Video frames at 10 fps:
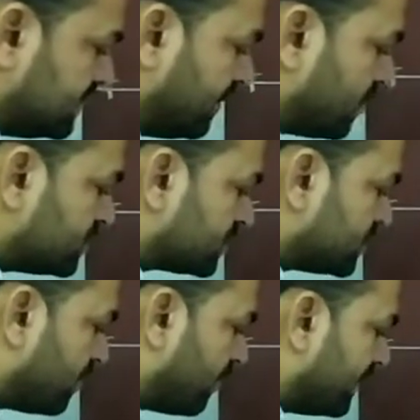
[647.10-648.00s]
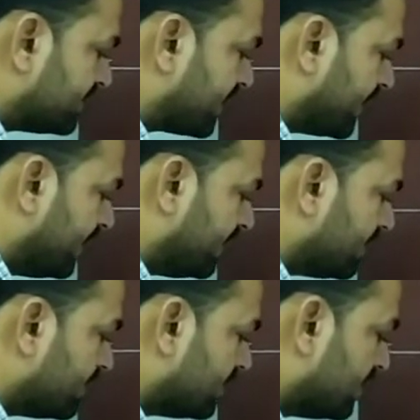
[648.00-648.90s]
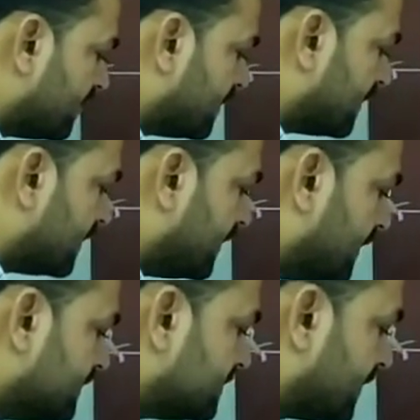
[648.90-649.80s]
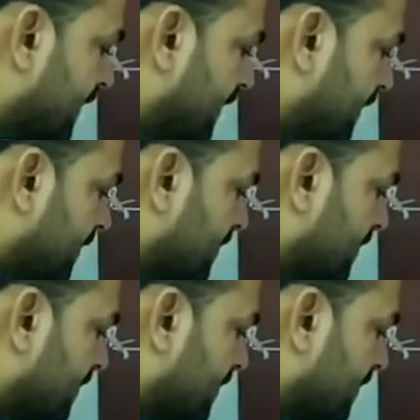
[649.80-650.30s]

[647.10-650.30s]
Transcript: is the projection of point 3. Here is 3